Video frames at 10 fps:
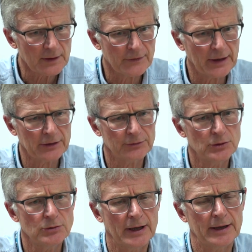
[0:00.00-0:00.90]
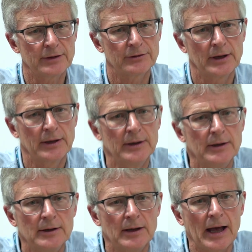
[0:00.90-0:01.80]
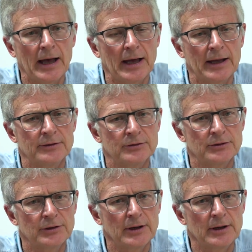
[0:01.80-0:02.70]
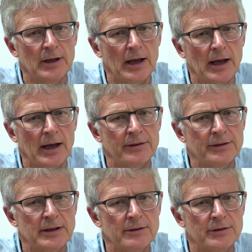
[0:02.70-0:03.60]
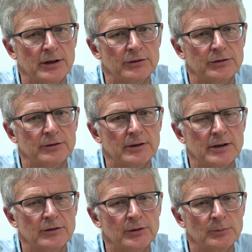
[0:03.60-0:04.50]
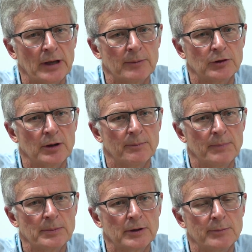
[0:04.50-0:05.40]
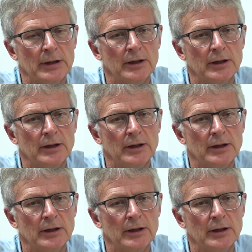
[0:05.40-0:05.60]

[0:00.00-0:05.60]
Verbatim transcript: the next few days. And I think that sometimes can, people can be